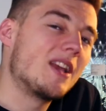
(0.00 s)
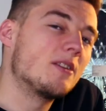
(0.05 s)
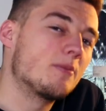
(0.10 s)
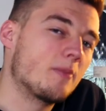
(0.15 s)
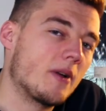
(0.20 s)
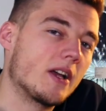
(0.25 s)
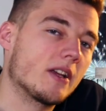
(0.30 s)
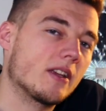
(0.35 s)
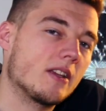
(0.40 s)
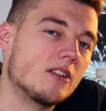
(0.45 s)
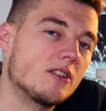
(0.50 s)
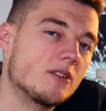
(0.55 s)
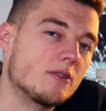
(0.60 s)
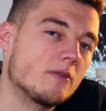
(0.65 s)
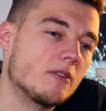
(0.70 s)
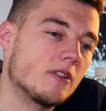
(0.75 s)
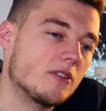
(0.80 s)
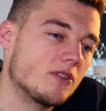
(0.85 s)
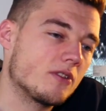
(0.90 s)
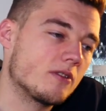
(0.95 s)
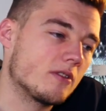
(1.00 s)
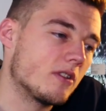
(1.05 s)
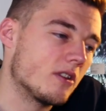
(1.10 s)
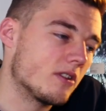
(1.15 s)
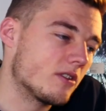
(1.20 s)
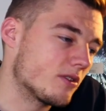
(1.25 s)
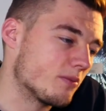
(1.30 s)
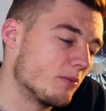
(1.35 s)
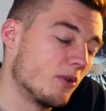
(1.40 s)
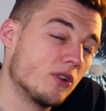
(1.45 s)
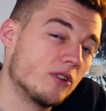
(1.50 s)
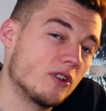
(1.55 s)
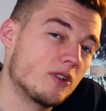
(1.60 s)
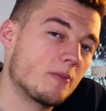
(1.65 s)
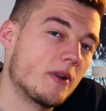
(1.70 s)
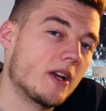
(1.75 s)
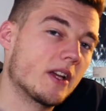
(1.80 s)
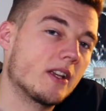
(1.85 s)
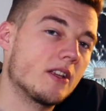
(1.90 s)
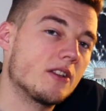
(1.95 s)
package, the smallest
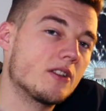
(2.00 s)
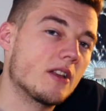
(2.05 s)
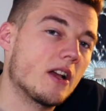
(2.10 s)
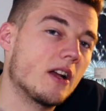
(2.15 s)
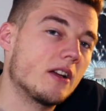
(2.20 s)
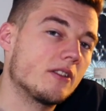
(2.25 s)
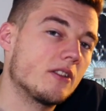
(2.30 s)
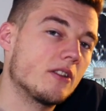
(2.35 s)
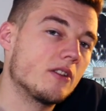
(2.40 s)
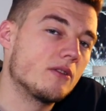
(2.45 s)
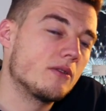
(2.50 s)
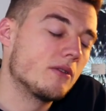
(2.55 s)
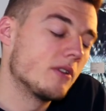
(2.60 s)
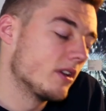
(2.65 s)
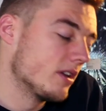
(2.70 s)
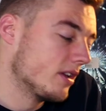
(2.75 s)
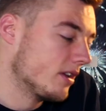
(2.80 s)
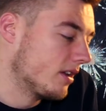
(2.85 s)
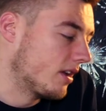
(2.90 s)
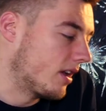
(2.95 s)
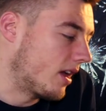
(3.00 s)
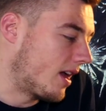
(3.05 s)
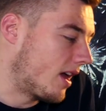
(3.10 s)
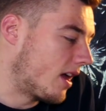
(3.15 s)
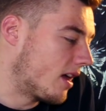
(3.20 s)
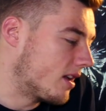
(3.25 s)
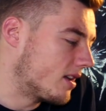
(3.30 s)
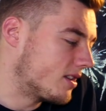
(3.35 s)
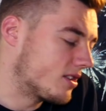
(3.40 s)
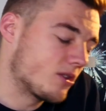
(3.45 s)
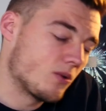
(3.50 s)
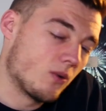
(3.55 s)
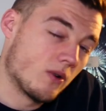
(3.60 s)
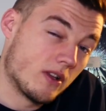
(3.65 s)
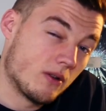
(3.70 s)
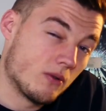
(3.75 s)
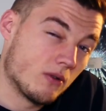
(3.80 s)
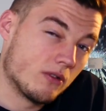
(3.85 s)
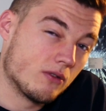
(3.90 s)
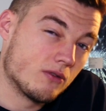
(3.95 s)
package that I do, is
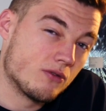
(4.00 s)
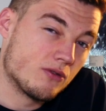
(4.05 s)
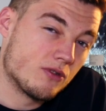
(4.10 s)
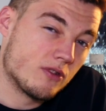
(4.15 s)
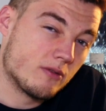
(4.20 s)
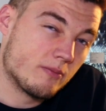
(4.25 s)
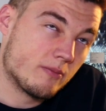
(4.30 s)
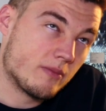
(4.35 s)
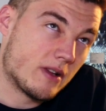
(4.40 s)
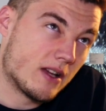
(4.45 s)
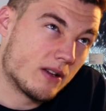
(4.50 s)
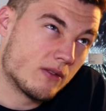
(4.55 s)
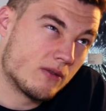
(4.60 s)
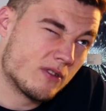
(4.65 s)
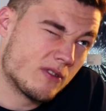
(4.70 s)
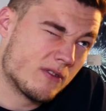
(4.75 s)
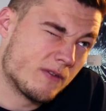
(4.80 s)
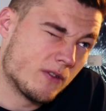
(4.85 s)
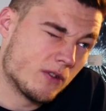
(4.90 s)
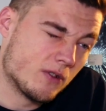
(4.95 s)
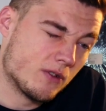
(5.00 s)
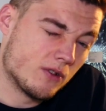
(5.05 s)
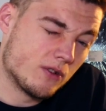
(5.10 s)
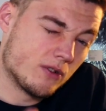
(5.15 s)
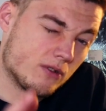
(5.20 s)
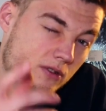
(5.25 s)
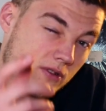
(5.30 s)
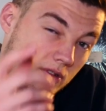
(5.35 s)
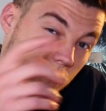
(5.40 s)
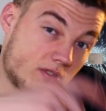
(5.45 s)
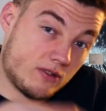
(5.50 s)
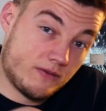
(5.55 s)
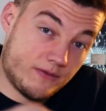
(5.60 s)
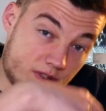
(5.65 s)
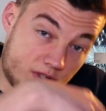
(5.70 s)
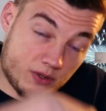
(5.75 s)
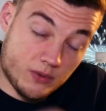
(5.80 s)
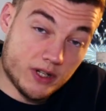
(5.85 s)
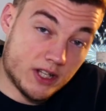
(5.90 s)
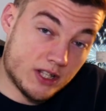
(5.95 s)
£2,100 for
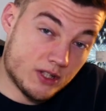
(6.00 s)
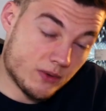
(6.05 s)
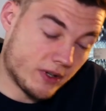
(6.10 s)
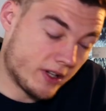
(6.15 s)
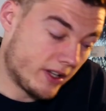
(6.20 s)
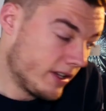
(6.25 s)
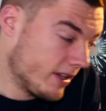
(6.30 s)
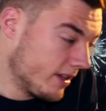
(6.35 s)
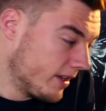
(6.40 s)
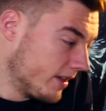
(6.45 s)
2020.